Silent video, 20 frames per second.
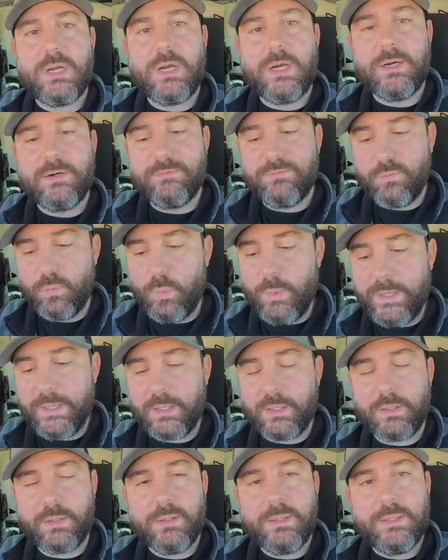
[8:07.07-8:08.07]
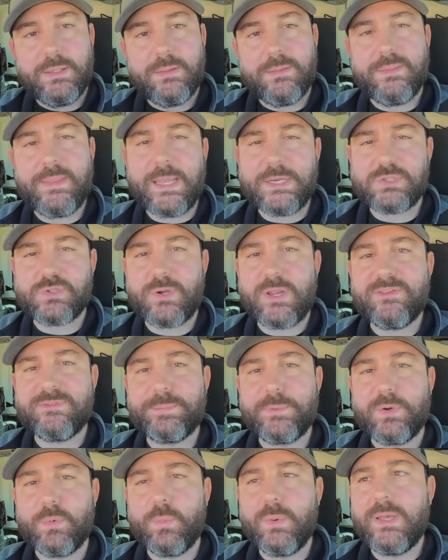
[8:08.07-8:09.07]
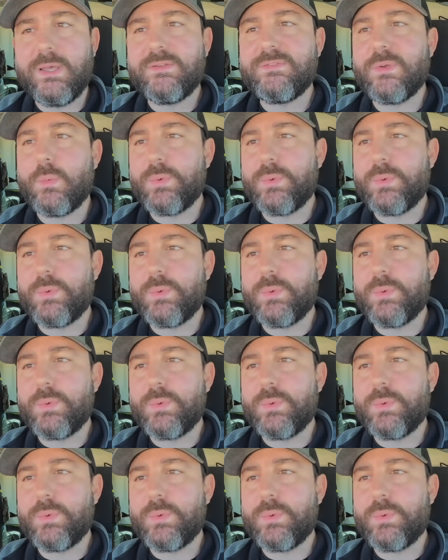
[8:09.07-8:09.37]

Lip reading: of where that transmitter was.